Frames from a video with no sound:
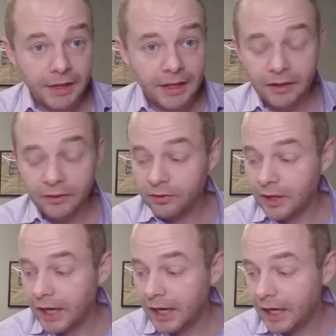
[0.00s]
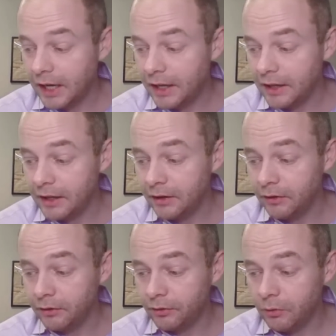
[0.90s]
It
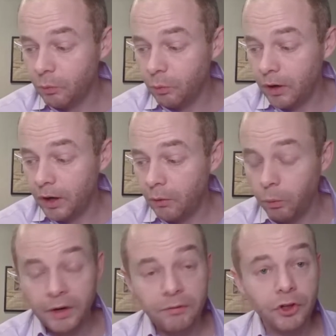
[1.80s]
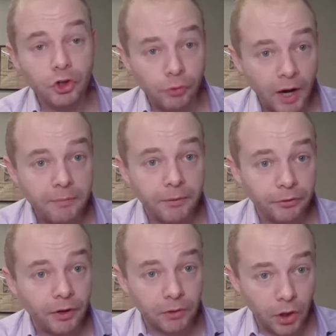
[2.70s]
is one of the drivers
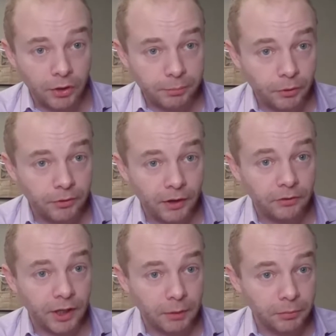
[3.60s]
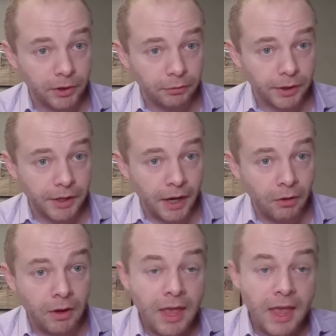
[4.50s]
of a lot of the protests taking place right
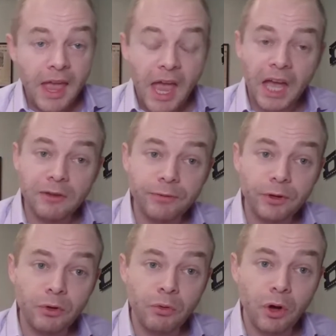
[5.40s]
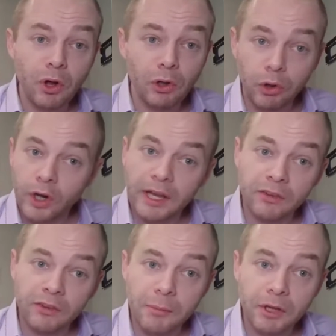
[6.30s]
now. And if you look at
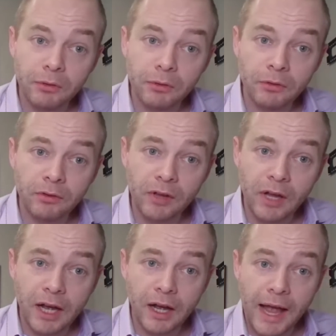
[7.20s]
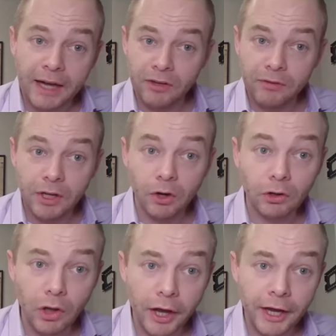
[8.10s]
Samidoun's activity
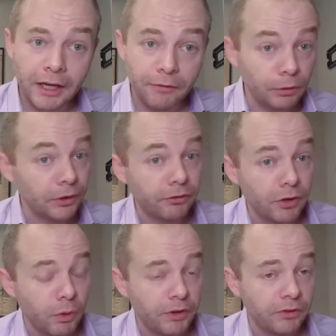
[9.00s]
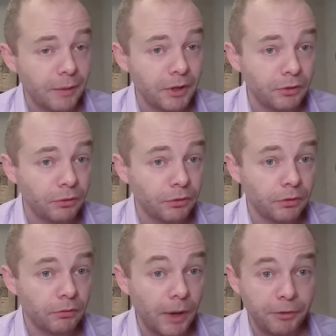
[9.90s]
online, if you listen to what
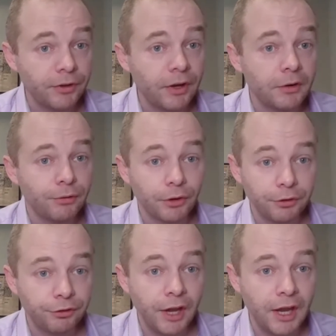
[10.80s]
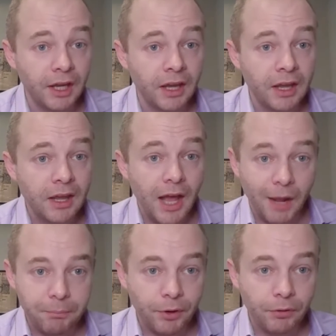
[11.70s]
Samidoun's representatives are saying
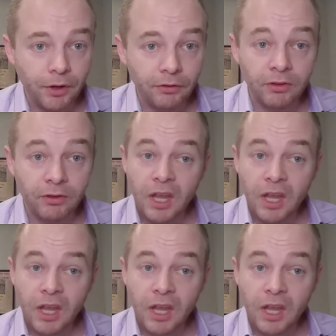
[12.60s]
at protests,